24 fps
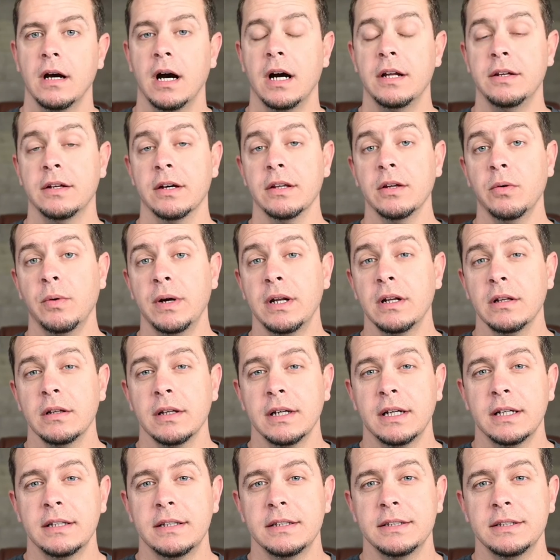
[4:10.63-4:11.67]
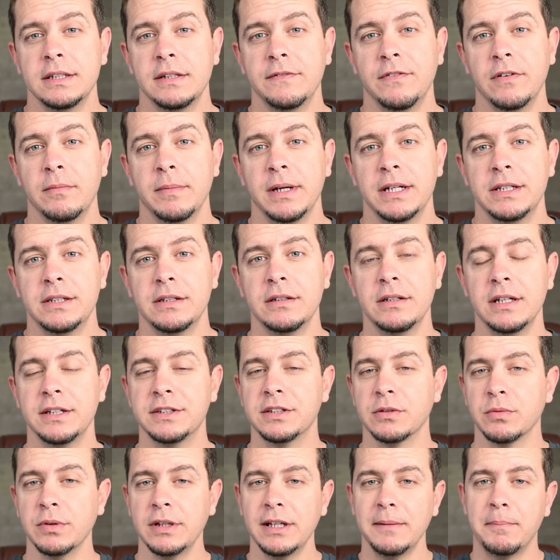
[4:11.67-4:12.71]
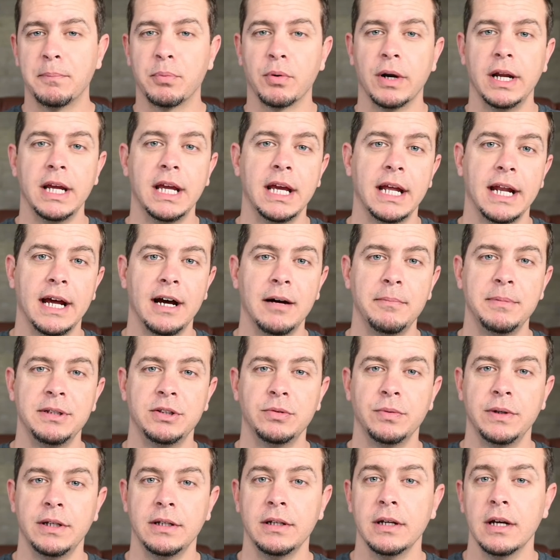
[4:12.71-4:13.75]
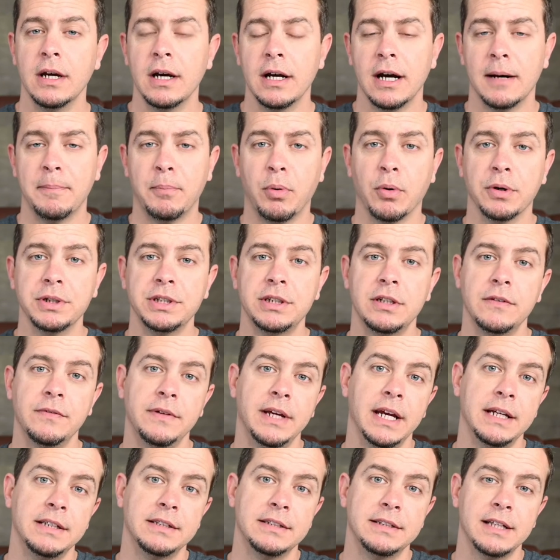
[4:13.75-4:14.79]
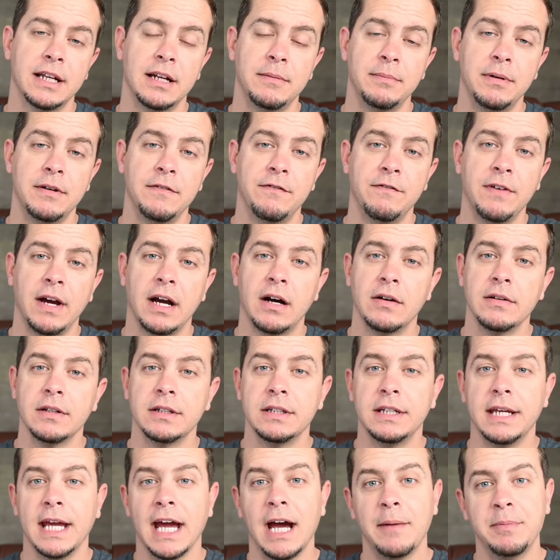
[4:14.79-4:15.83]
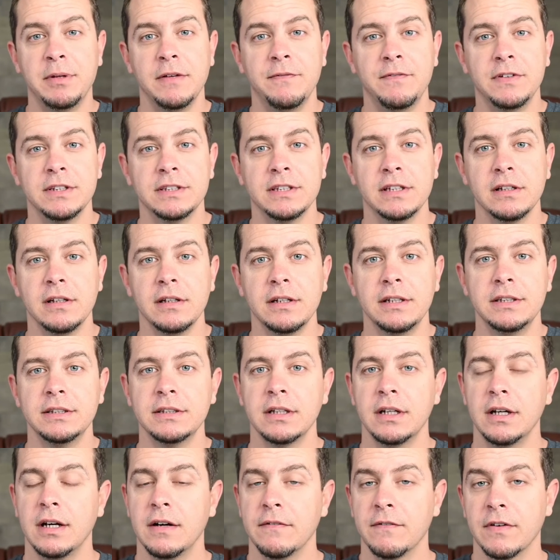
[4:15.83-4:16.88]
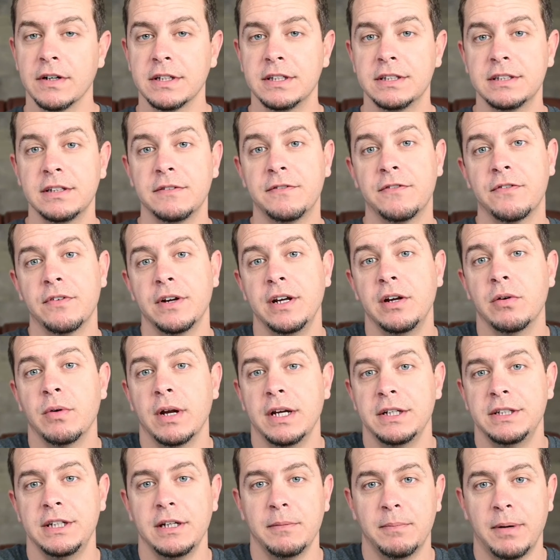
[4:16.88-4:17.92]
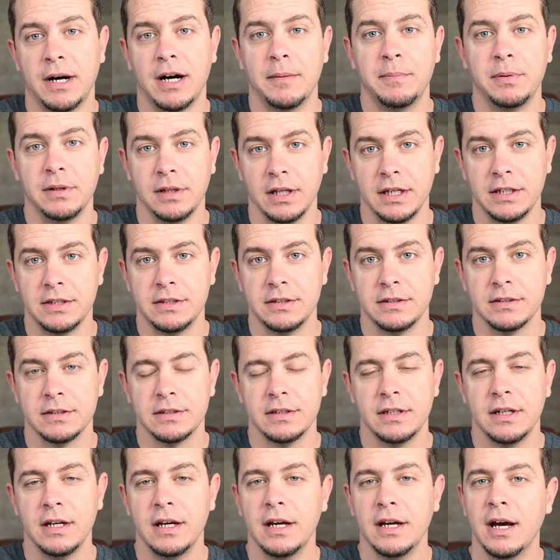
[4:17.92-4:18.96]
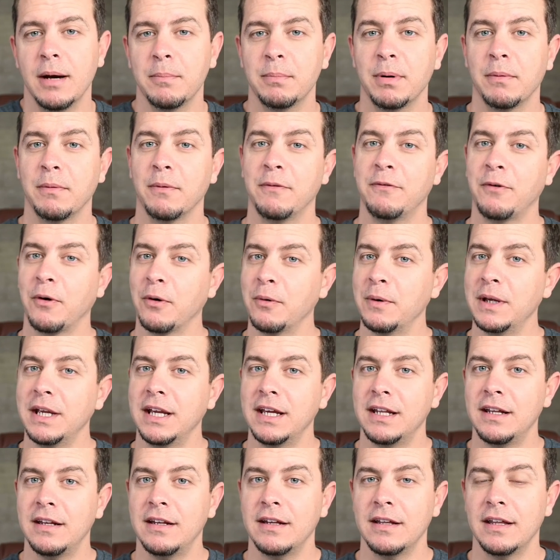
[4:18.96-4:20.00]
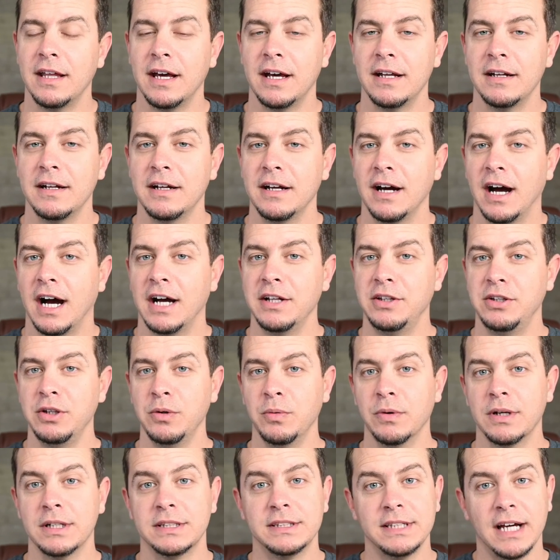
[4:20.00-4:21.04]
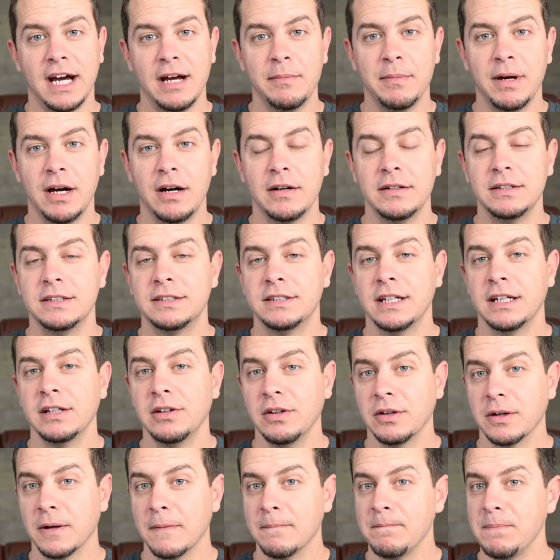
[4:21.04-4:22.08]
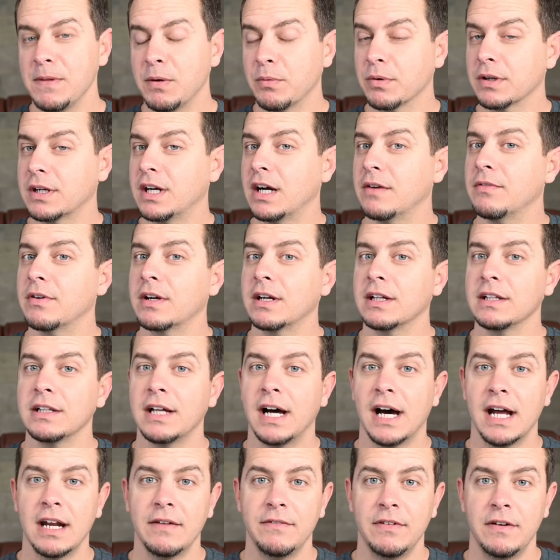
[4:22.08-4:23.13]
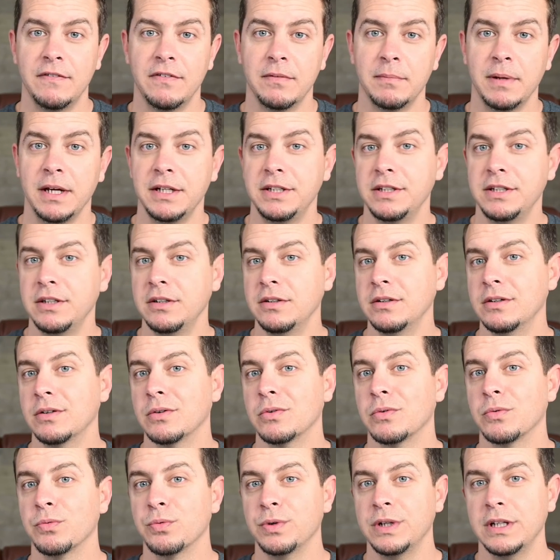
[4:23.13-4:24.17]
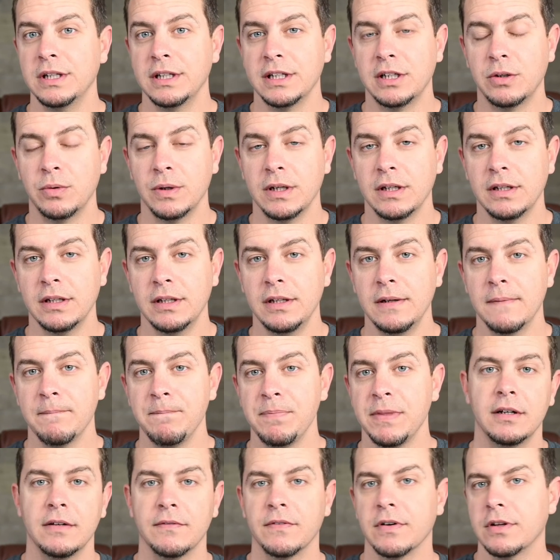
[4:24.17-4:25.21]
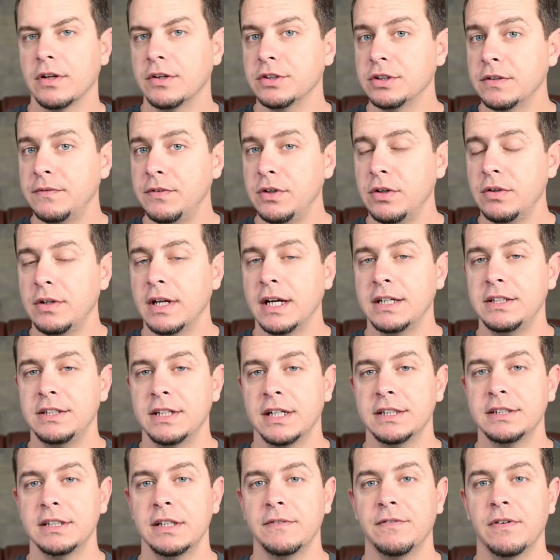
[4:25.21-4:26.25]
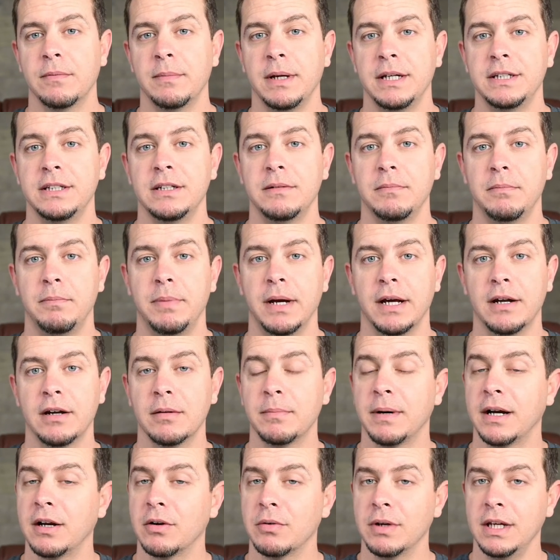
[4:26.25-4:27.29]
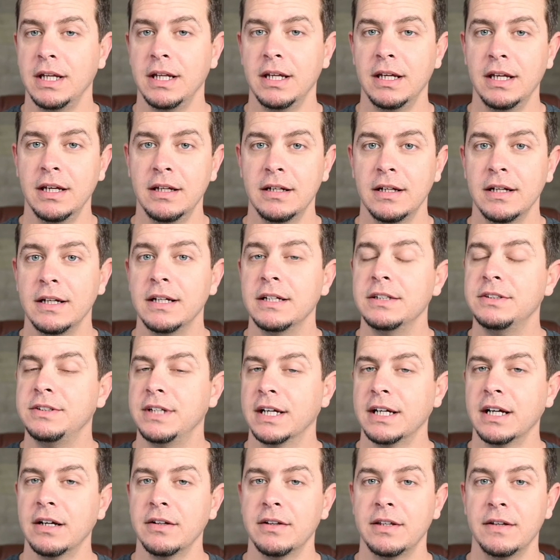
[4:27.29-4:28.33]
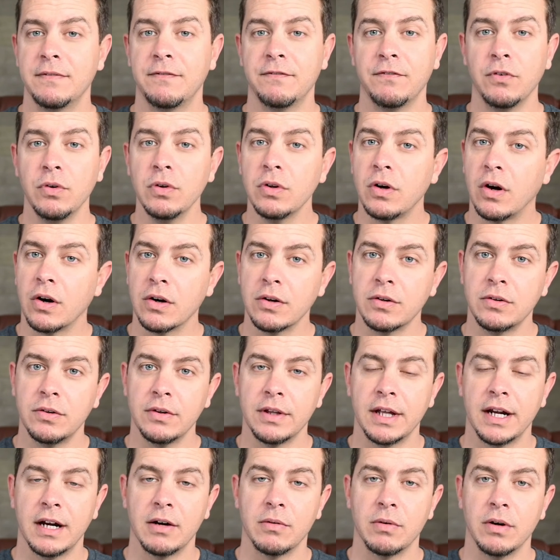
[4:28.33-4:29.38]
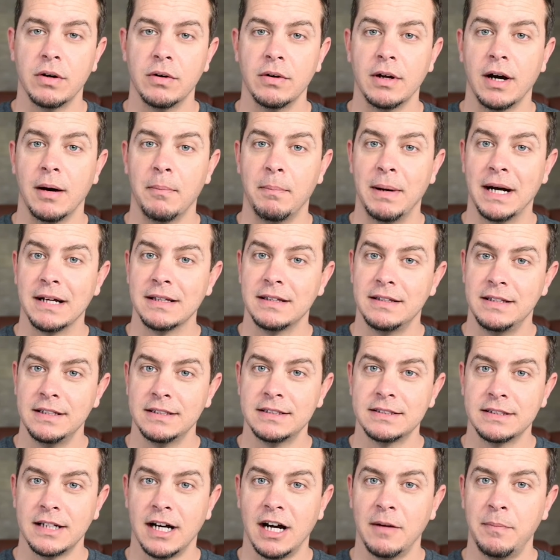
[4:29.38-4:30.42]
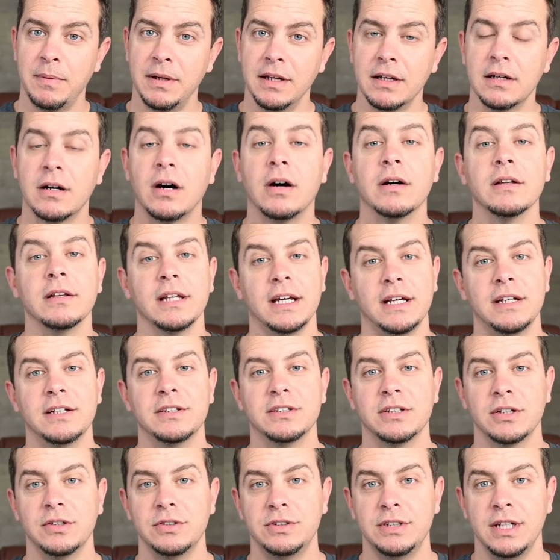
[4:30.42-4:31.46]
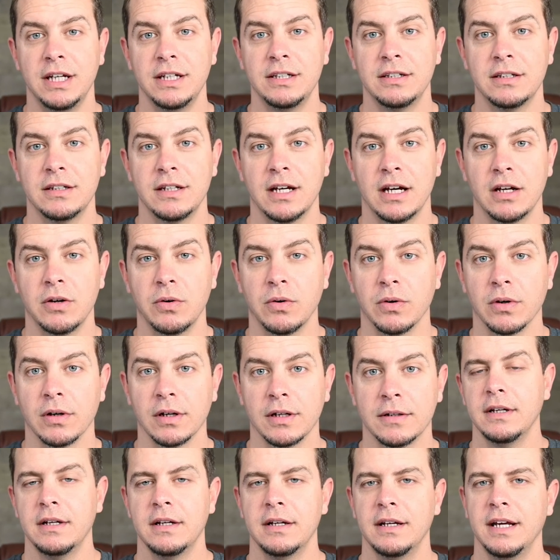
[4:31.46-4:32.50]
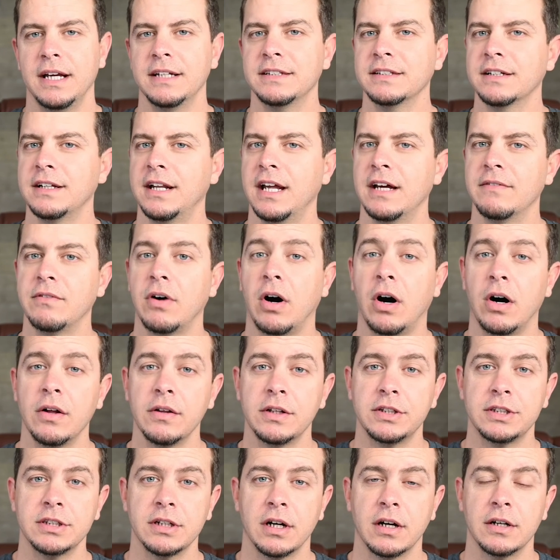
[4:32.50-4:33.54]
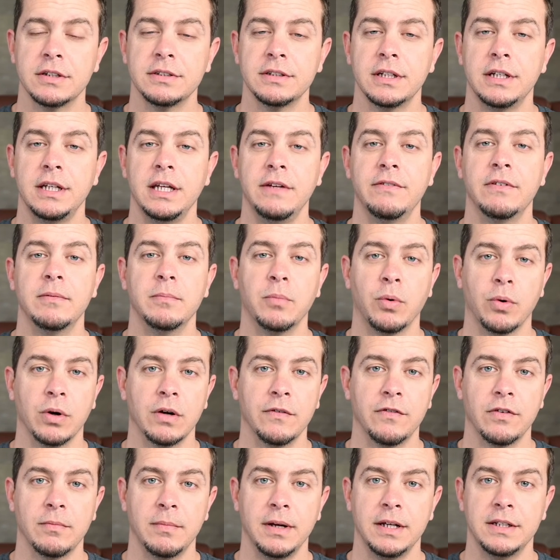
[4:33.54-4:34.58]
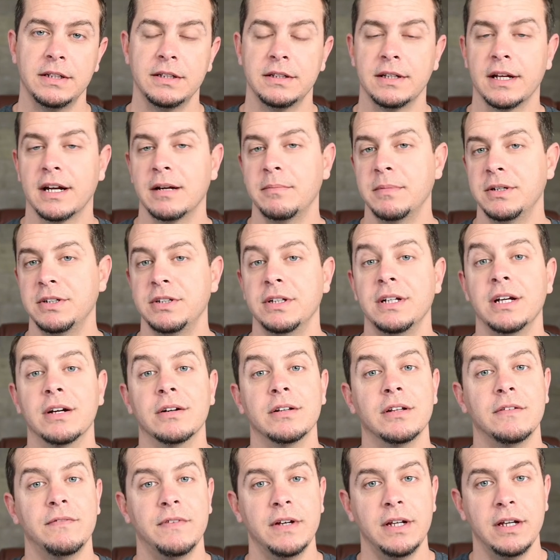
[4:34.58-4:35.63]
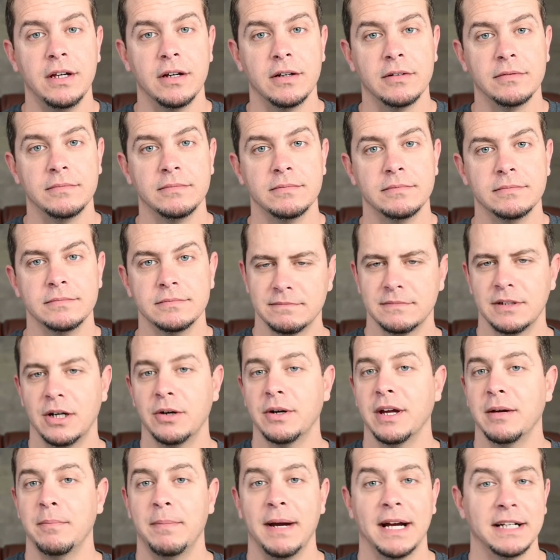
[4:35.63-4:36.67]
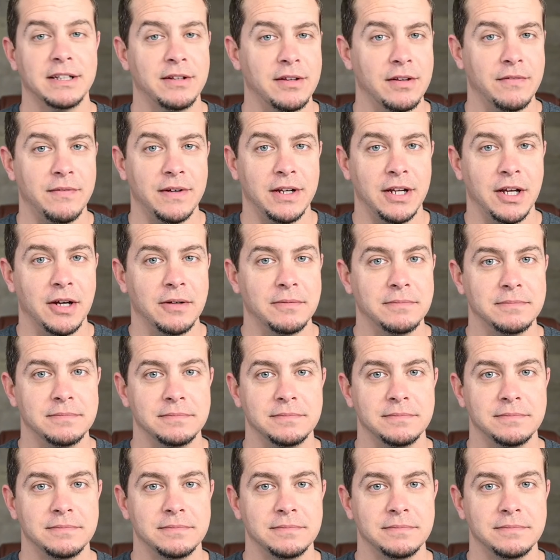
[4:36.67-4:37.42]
Another way to look at this information is to really break it out between a portion of cases that have been found in captive facilities versus in free-ranging populations. But before we get into that, I do want to time out and say, look, we're covering a lot of information really quickly. For those of you who digest information better by reading it, check out the full article that I wrote about this topic on landassociation.org. It's going to have all the charts and even more information that I mentioned here in the video. Okay, back to the video.